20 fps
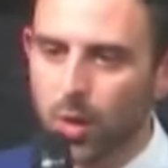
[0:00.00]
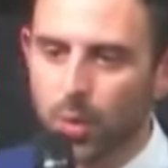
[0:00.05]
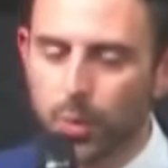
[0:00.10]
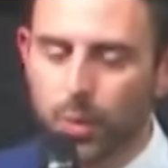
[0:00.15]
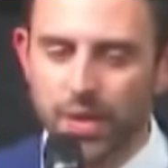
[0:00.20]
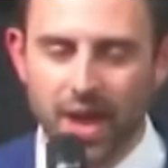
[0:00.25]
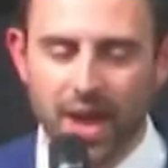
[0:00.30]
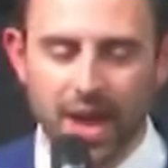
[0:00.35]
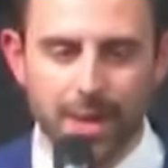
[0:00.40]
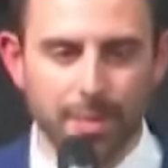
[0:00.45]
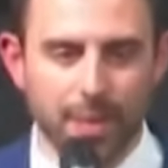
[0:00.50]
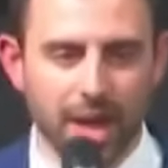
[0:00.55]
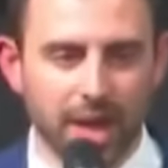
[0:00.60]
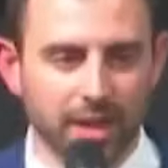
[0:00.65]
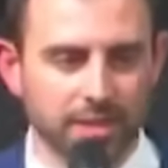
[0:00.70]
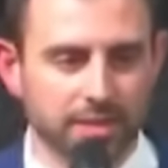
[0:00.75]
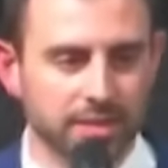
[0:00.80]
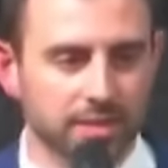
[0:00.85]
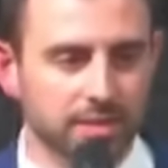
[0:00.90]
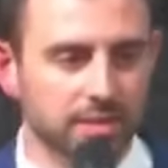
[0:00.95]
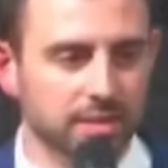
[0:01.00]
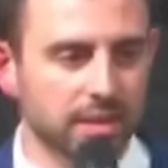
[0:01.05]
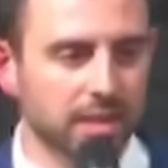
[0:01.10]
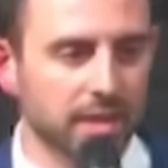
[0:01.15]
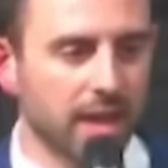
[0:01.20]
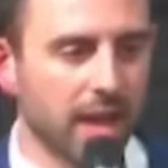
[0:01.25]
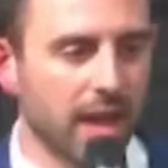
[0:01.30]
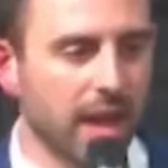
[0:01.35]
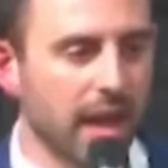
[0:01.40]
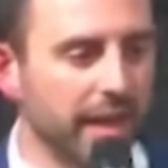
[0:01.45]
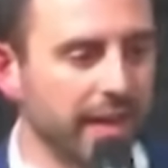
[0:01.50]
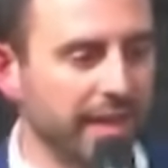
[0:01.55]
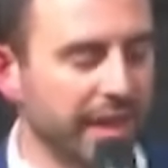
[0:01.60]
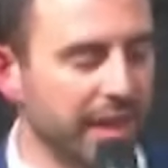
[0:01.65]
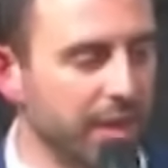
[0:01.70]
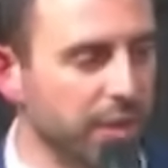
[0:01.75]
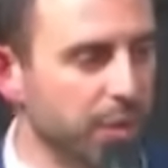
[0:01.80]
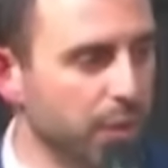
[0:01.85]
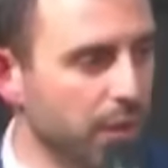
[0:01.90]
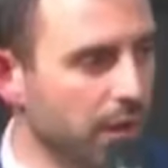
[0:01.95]
with Hamas and
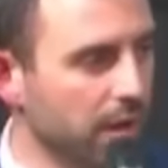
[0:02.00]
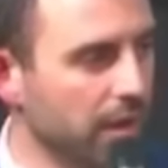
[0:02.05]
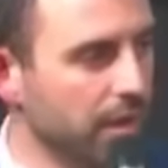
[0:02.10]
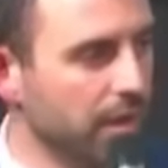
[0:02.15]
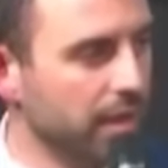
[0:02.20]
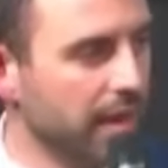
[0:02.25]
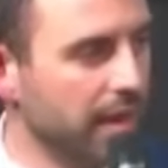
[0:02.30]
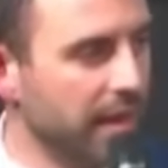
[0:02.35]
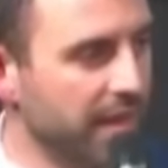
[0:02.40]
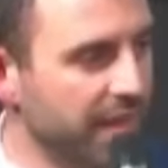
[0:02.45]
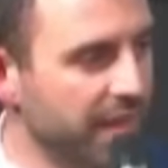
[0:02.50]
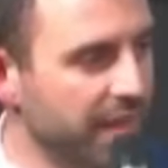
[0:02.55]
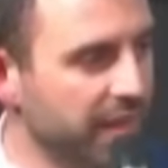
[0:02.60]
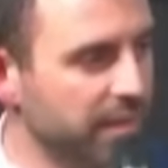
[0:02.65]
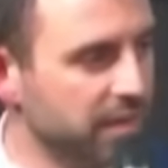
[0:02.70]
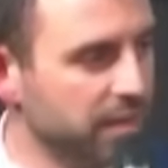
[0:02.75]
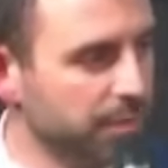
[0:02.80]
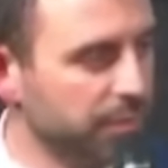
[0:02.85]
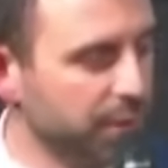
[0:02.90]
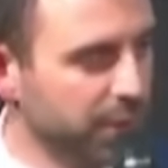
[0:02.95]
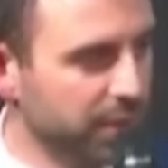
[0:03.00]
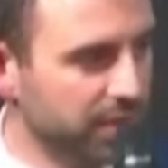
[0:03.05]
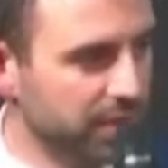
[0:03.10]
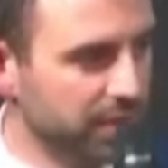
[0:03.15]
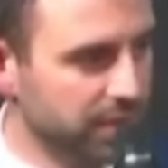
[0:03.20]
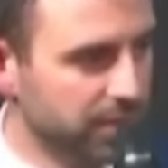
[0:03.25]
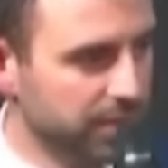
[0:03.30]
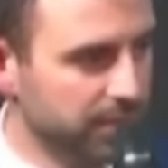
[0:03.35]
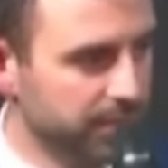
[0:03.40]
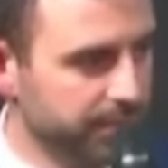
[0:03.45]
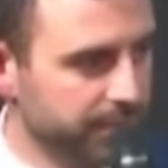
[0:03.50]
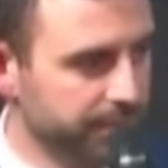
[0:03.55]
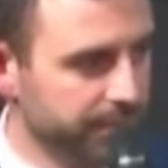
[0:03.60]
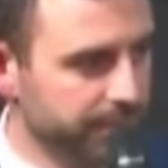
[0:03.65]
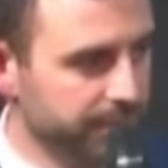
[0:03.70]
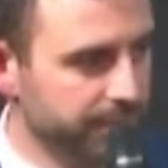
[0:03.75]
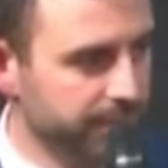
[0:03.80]
Iran and their supporters,